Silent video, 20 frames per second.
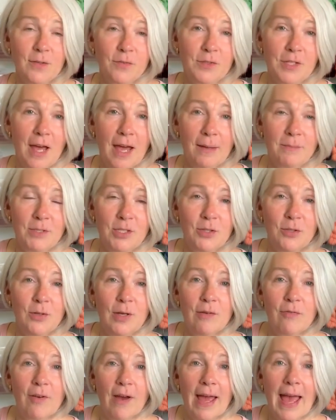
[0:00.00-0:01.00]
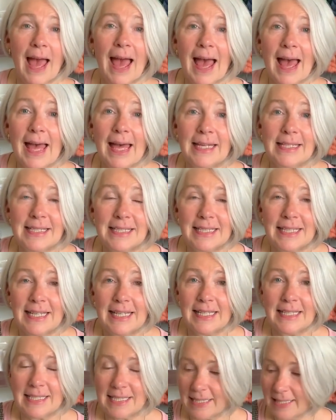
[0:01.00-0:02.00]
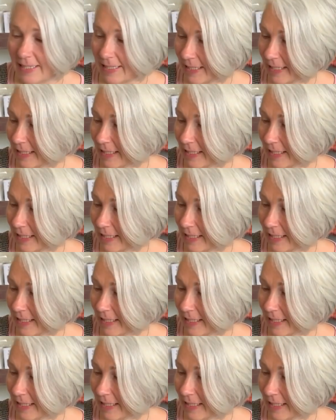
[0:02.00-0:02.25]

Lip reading: of time to if I had it,